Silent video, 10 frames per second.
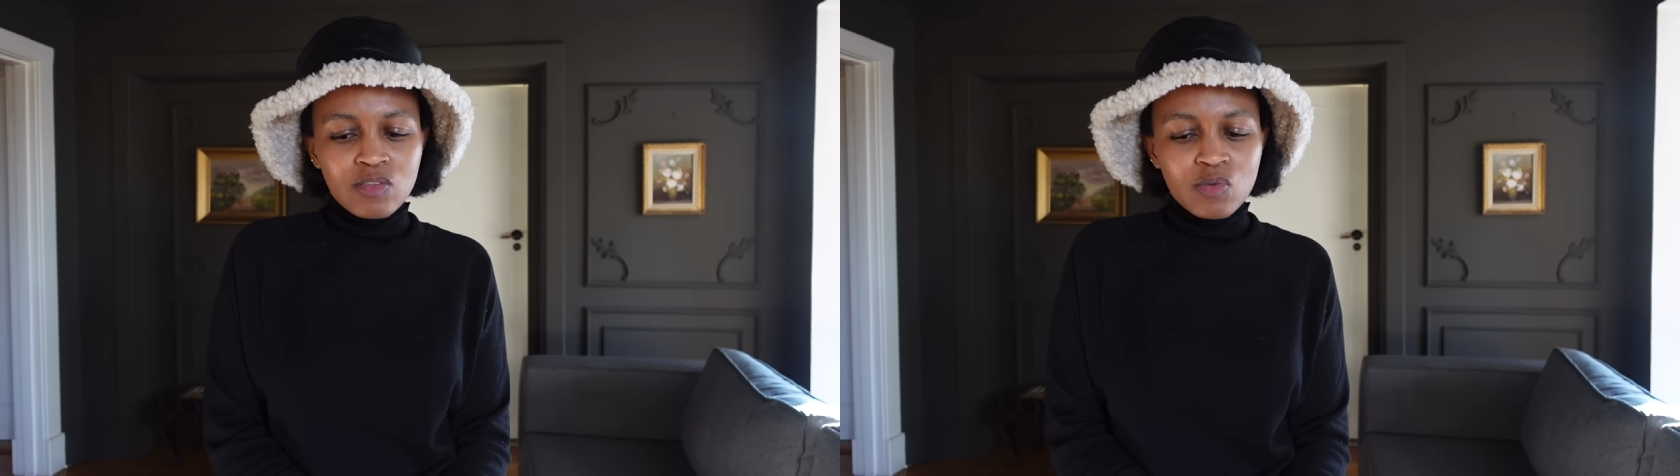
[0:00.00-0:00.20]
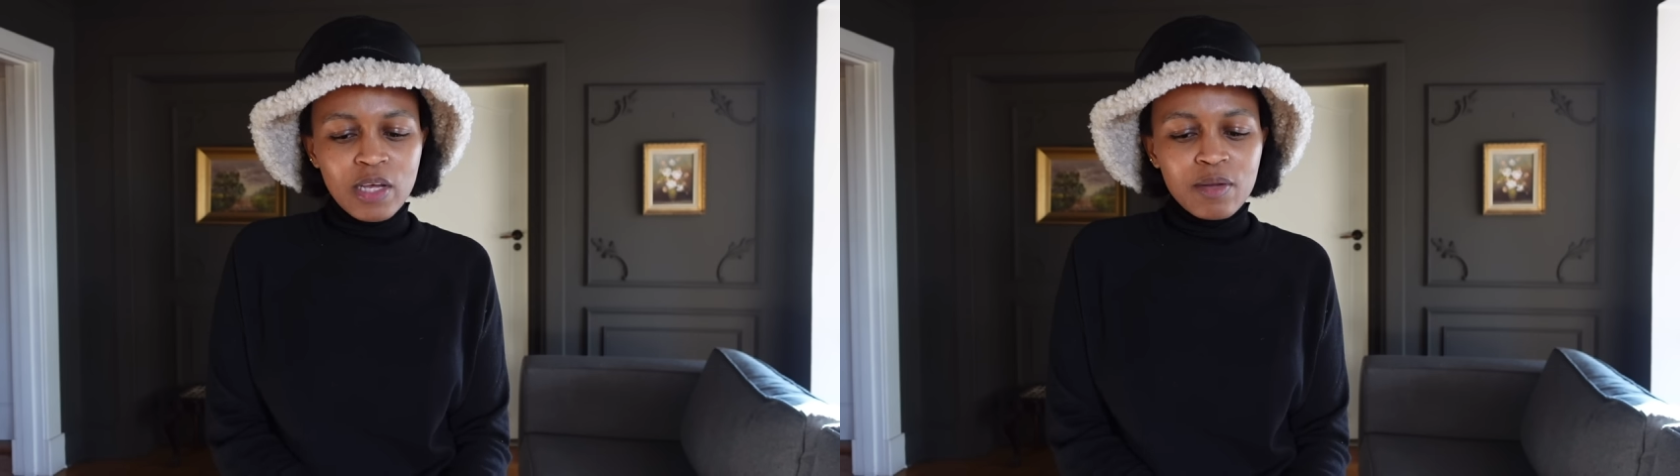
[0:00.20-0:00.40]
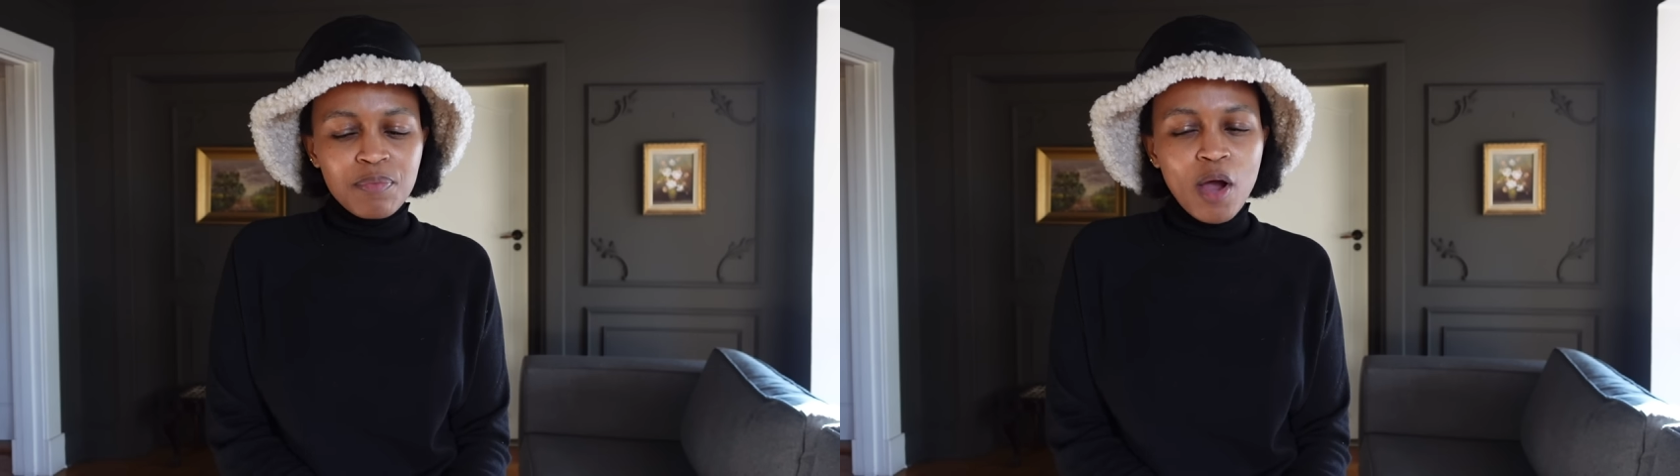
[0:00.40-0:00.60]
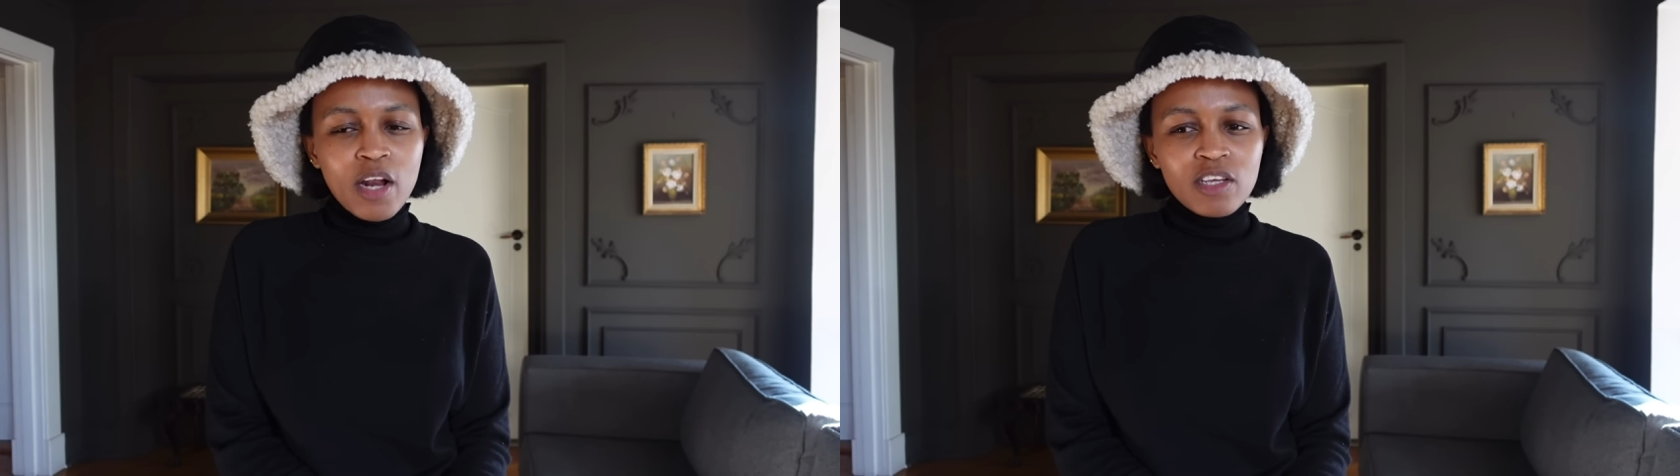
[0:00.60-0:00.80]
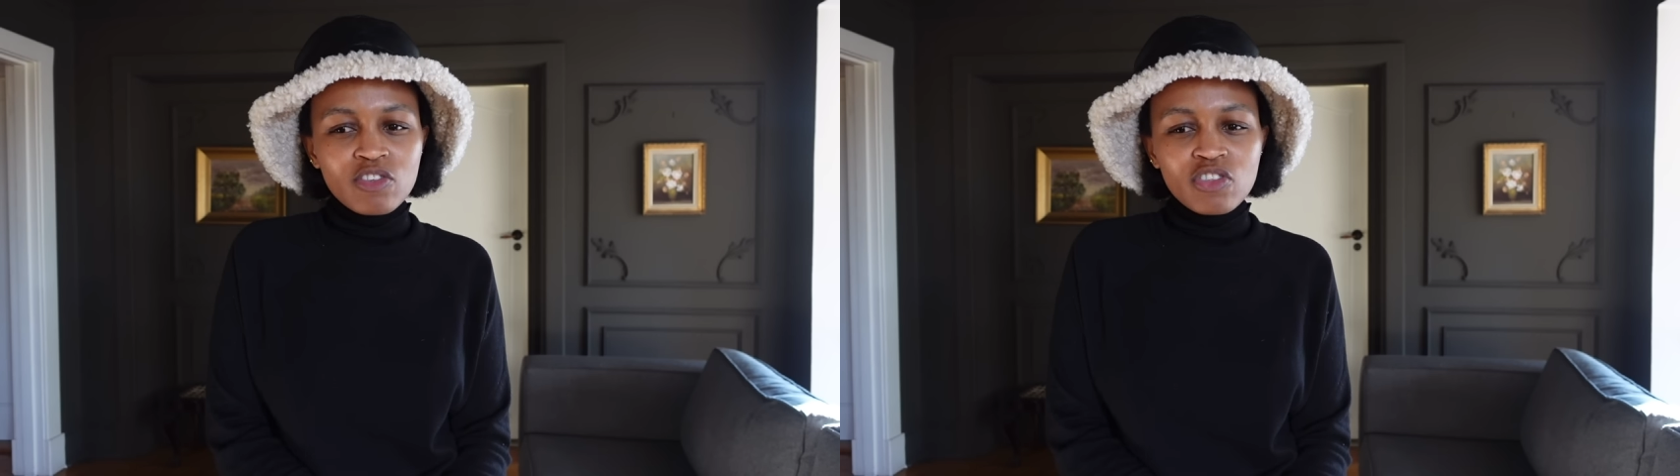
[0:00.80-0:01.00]
to get it
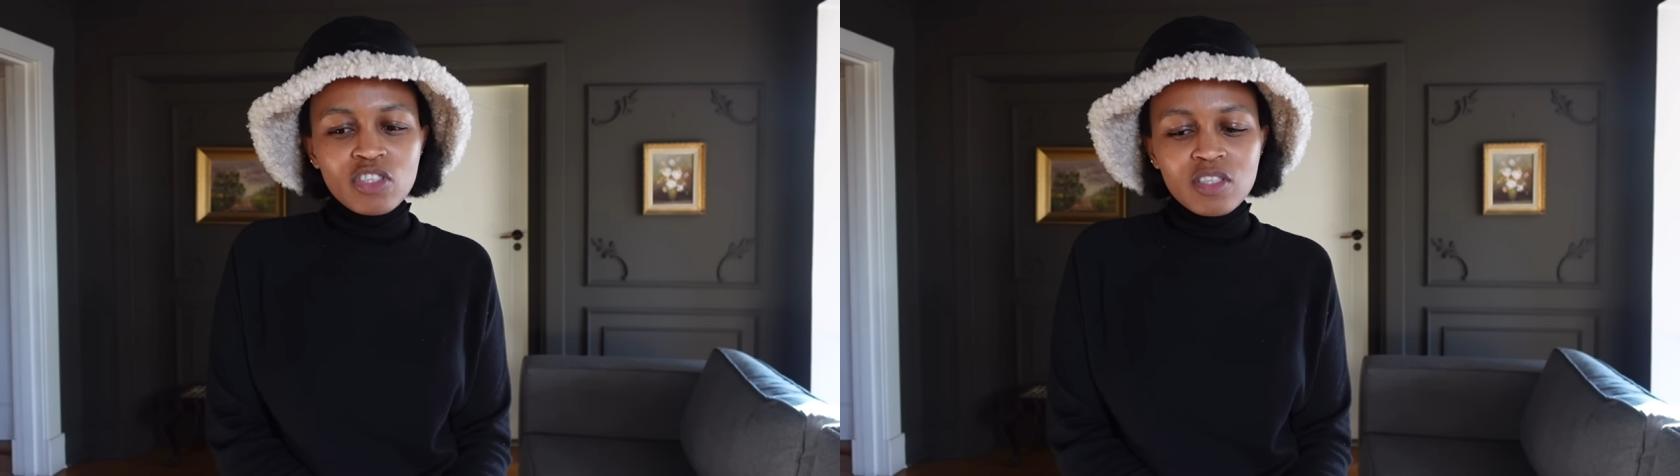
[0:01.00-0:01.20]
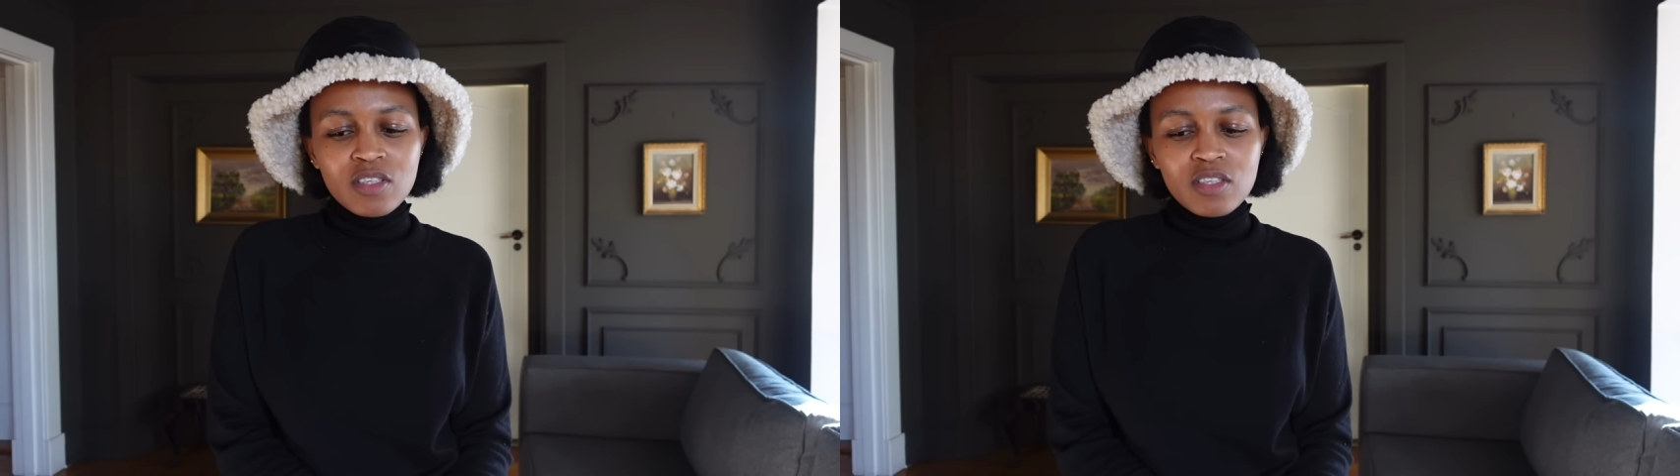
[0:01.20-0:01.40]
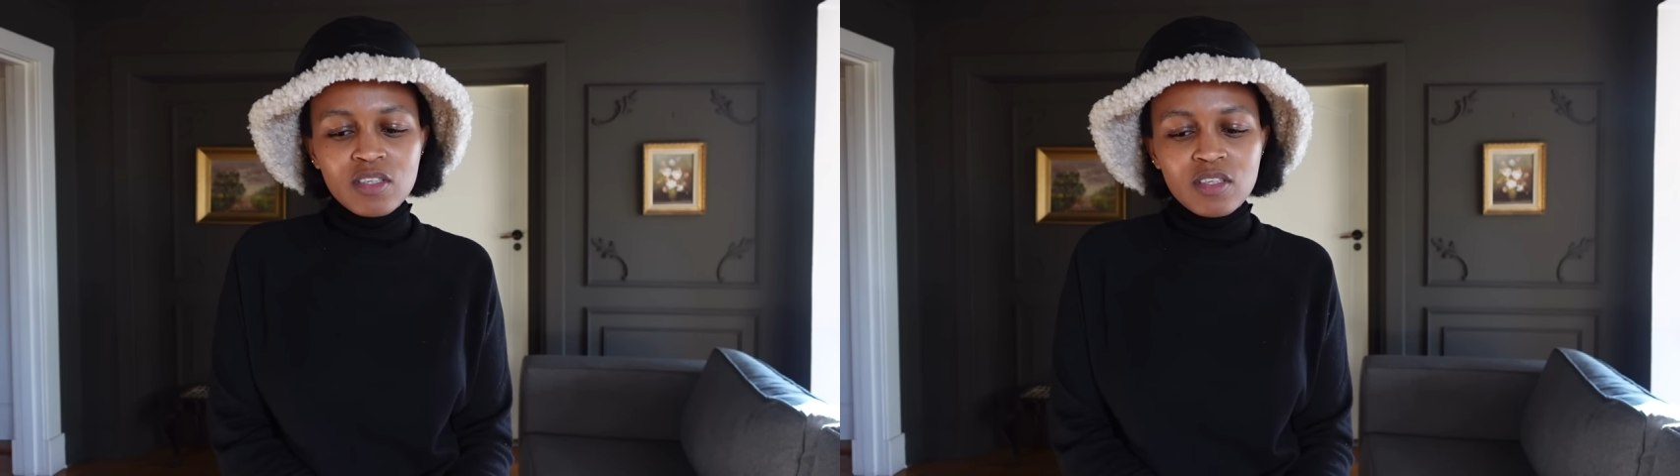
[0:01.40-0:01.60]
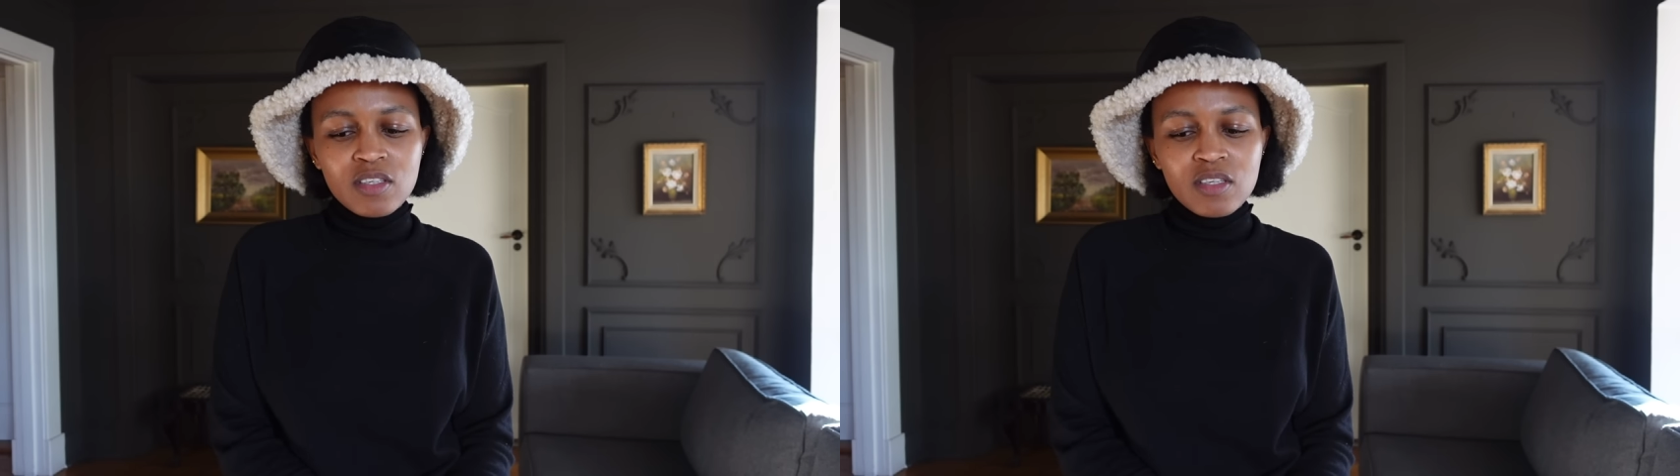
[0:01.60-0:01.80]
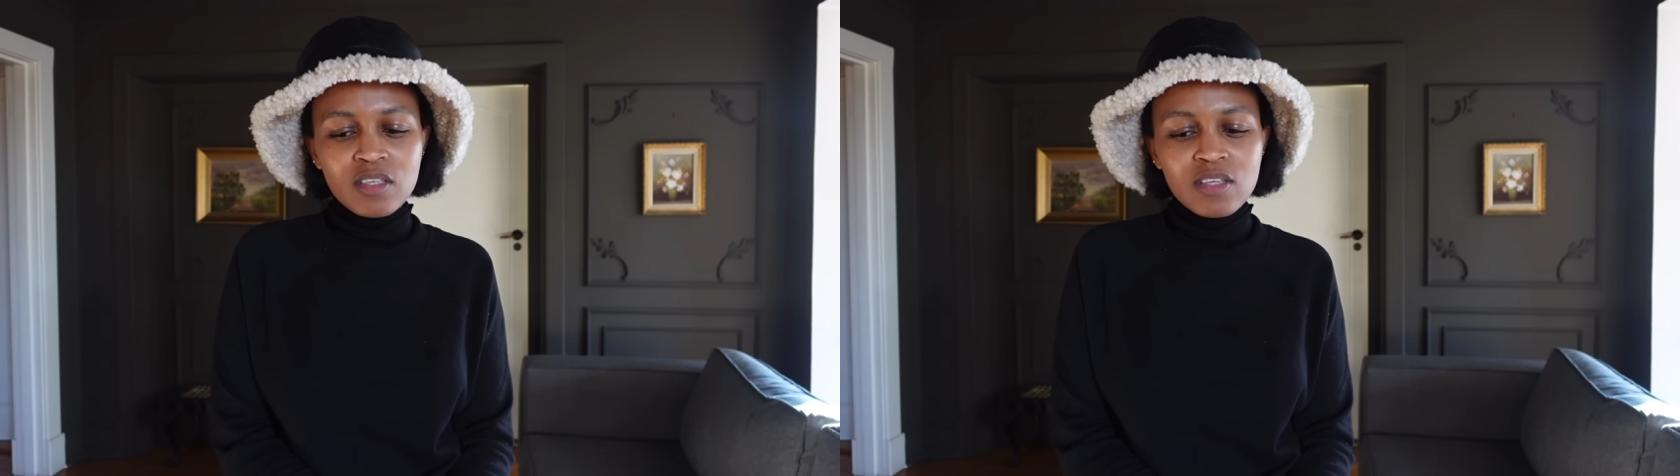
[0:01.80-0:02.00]
polished.
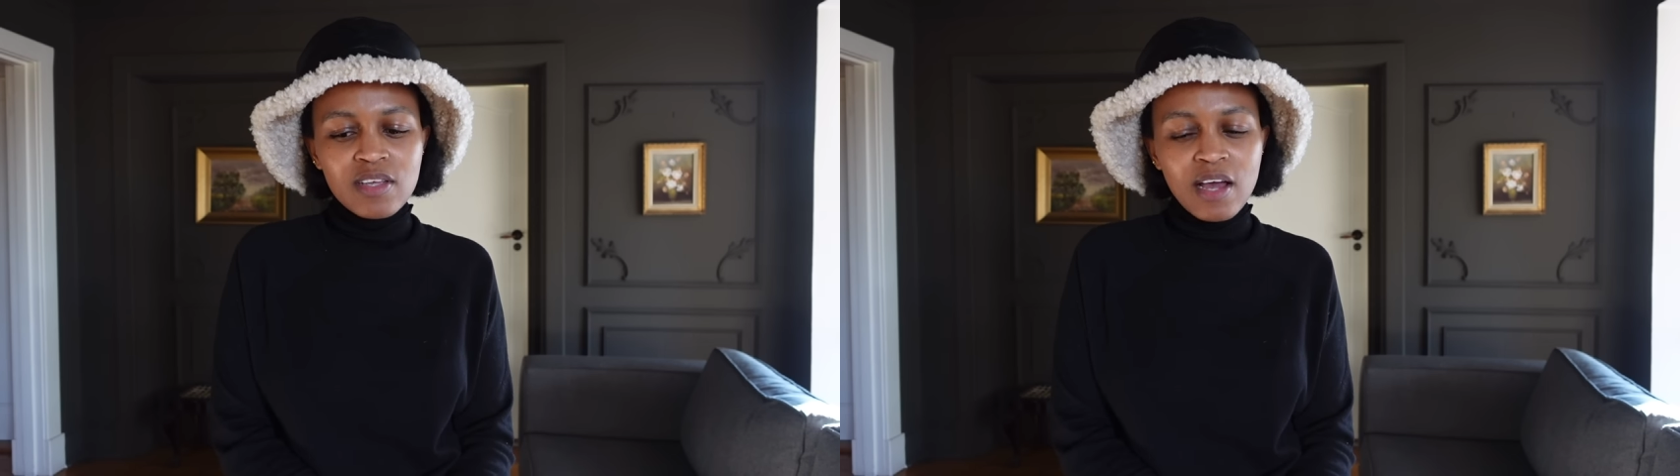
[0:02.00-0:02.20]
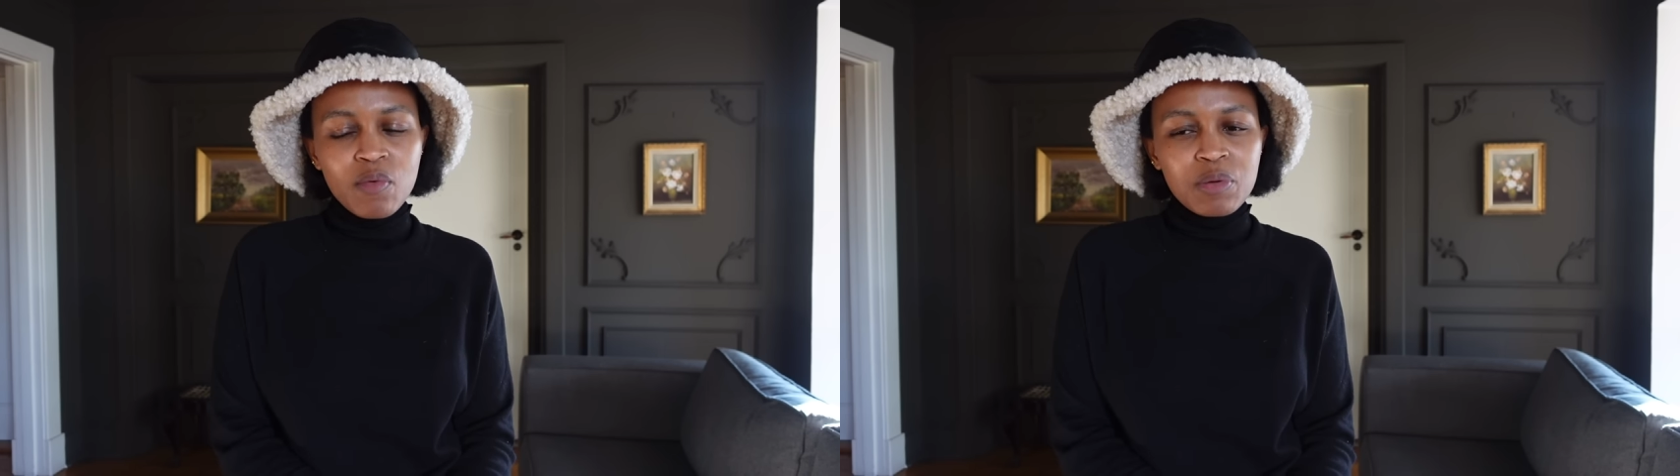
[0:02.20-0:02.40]
Yeah,